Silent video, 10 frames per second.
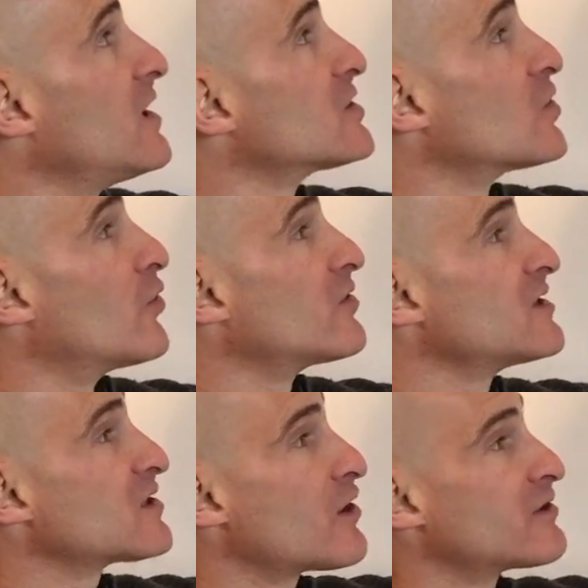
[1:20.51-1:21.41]
So
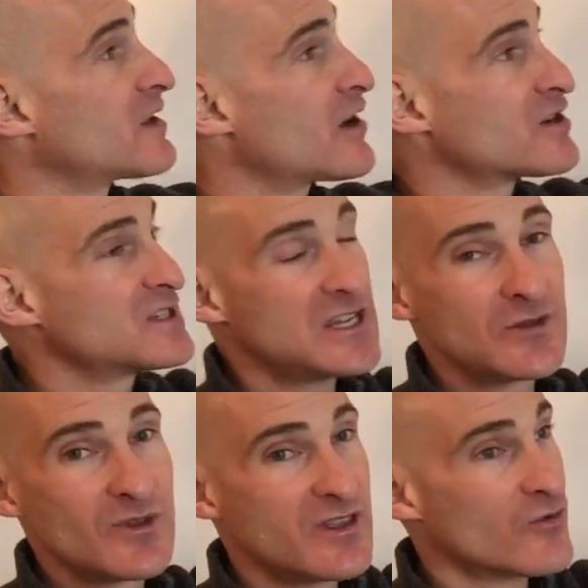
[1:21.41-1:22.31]
these aren't guaranteed
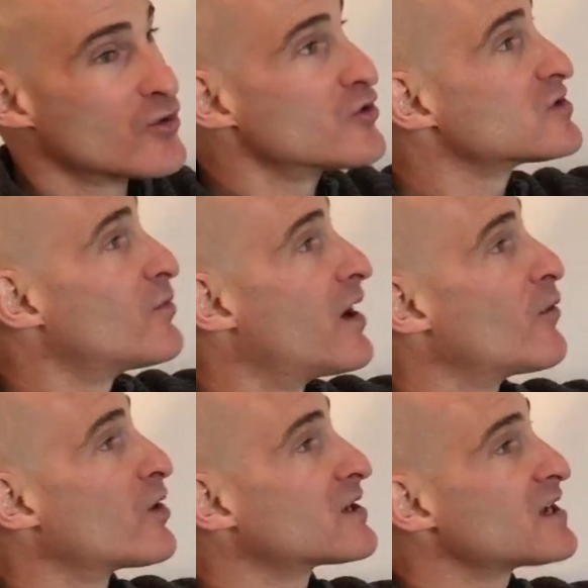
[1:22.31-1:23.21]
to be the roots,
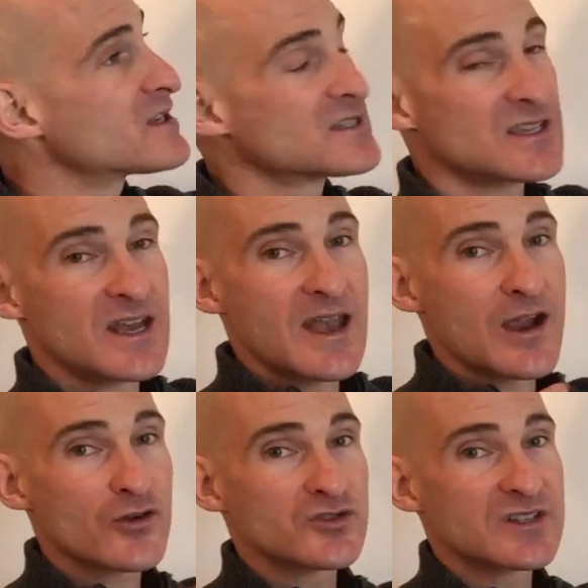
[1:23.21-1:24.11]
but what it does is it
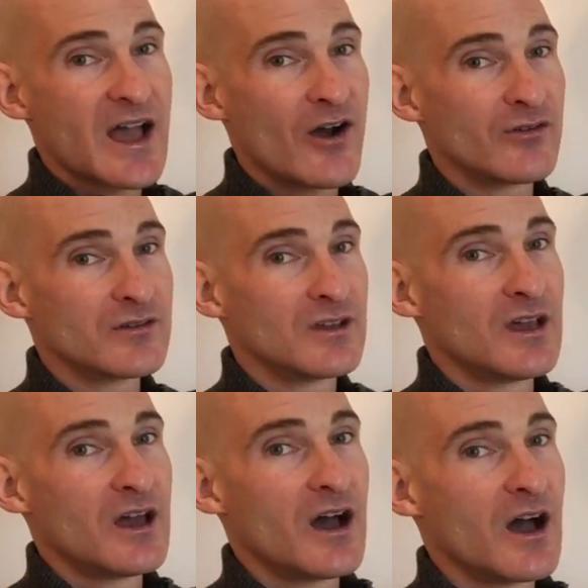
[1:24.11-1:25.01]
narrows down
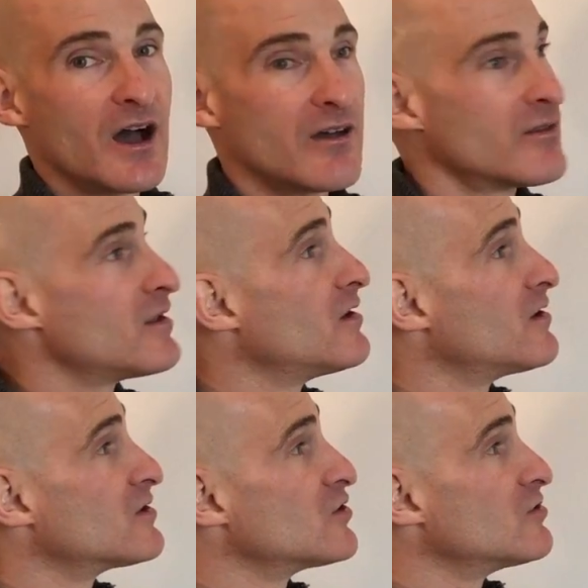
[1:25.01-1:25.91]
uh,
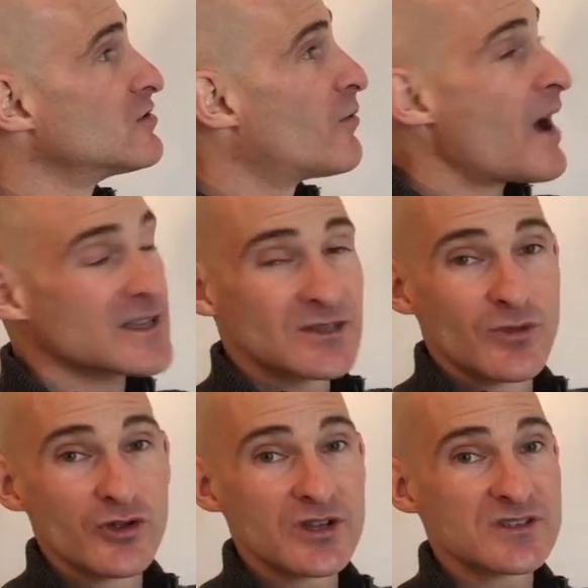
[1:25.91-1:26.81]
the
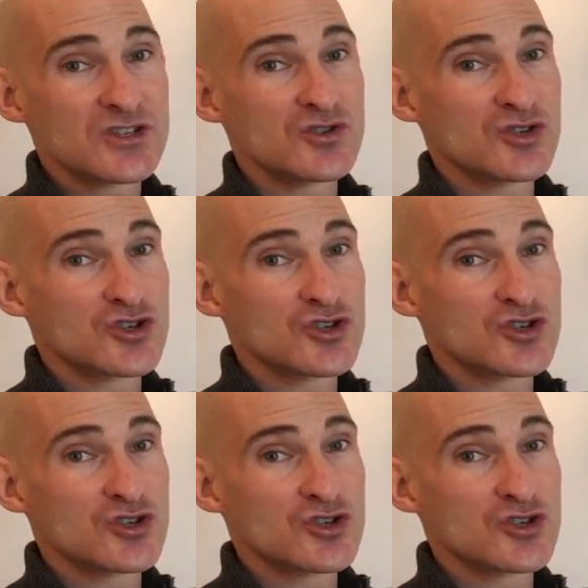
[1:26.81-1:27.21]
possibilities that you could